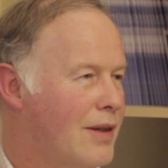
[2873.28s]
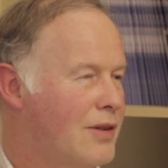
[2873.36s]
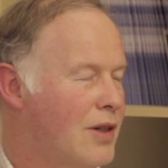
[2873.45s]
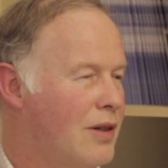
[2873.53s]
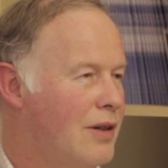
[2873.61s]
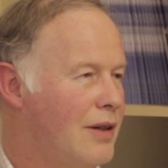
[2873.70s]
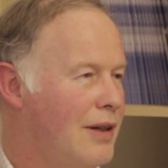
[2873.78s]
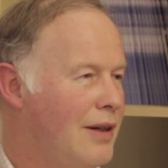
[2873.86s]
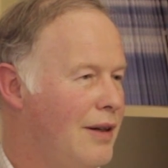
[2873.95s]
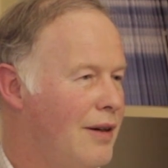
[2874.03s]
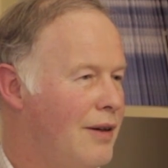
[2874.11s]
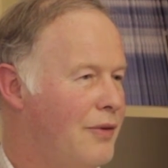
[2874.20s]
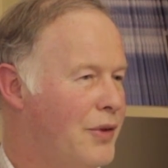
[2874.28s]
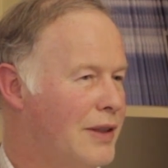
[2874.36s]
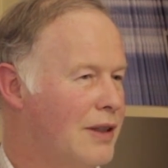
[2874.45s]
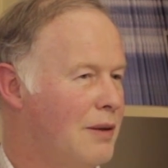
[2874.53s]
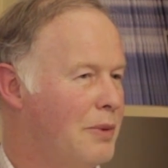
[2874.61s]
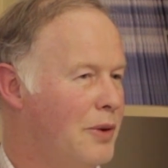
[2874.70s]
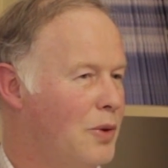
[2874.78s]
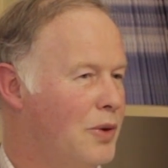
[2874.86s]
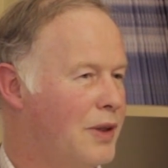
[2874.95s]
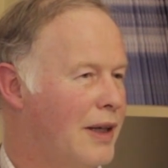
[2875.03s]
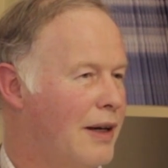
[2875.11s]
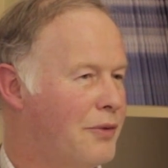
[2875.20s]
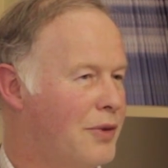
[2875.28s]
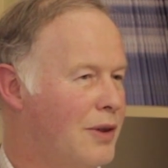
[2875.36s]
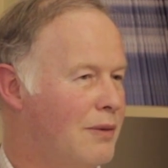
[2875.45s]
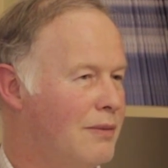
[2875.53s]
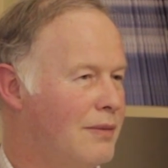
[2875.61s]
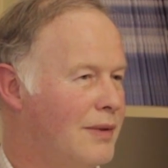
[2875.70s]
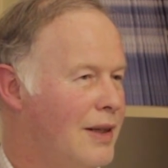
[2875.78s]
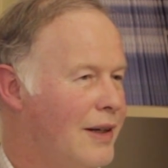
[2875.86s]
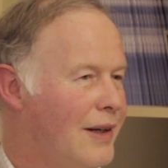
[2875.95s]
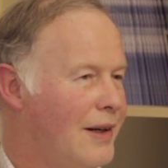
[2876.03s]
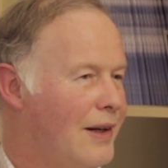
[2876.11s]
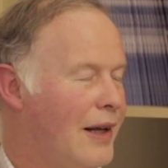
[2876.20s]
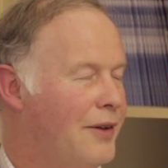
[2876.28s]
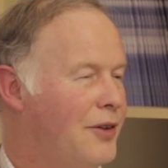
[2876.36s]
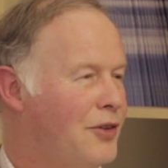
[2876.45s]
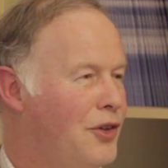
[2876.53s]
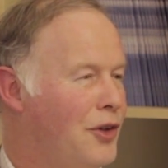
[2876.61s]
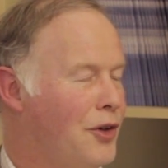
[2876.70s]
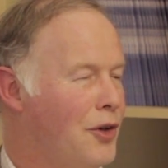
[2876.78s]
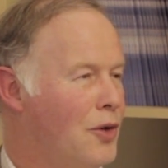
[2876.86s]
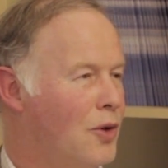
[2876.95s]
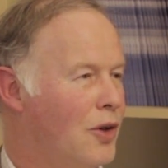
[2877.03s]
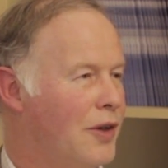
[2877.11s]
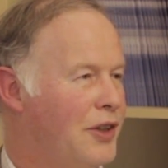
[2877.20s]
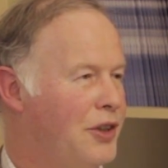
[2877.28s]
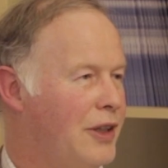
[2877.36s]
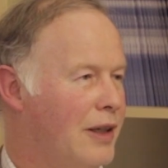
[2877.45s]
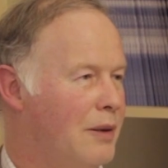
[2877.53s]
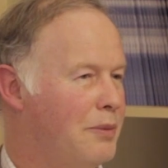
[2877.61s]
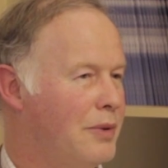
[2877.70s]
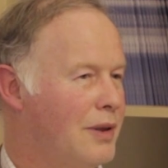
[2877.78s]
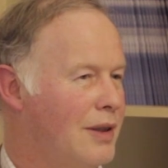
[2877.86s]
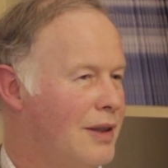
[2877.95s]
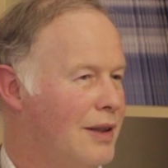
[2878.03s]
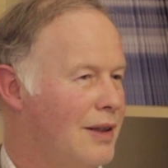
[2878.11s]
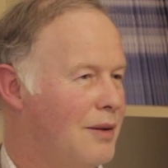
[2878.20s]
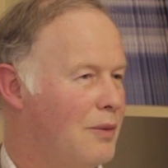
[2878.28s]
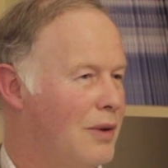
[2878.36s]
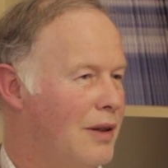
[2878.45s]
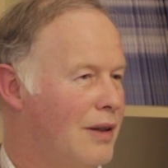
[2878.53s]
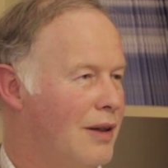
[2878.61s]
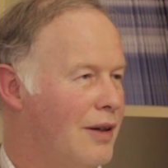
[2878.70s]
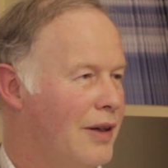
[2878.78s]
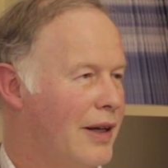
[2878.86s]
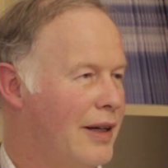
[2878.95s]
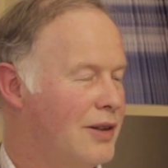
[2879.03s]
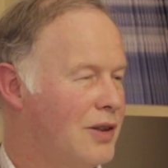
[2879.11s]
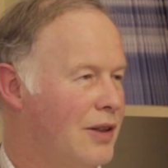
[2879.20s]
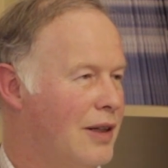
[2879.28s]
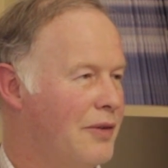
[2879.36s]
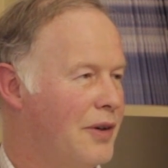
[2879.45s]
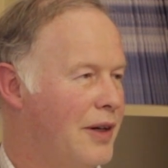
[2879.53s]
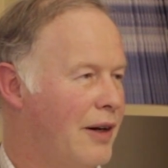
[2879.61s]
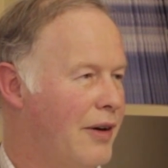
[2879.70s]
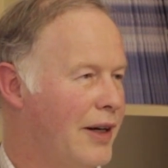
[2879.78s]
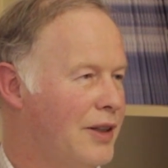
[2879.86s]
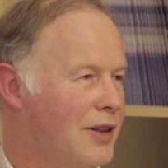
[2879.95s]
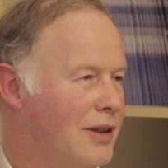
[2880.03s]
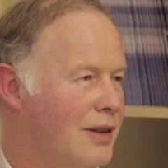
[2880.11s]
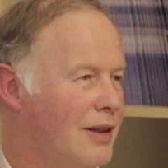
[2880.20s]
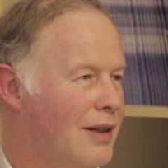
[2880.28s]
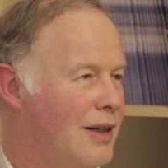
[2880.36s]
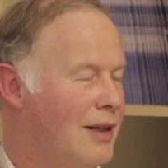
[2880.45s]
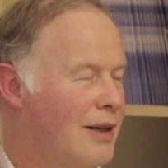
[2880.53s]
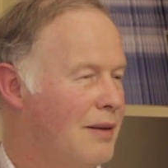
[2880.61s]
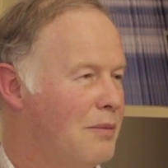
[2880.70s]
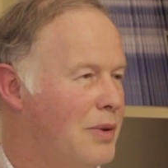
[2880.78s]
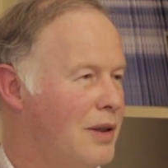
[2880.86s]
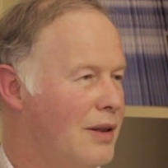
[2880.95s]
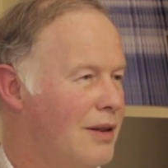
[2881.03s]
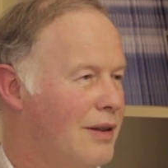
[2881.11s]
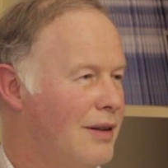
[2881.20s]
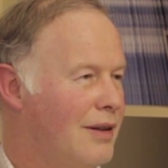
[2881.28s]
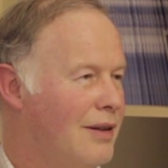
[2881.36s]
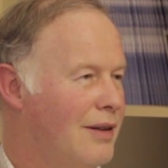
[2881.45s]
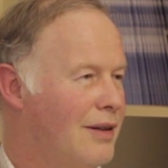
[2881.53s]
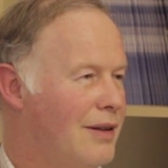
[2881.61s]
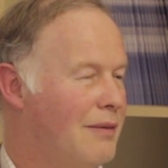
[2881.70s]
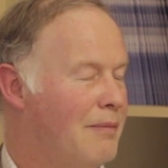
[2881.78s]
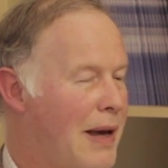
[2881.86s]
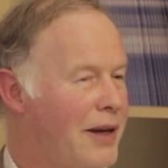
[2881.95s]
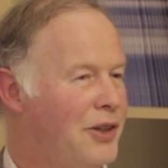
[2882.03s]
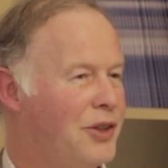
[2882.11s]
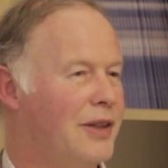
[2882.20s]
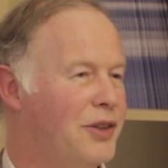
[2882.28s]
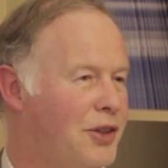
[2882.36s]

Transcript: So, for example, in order to get from London to New York on a ship, well, okay, so you give the direction, but managing the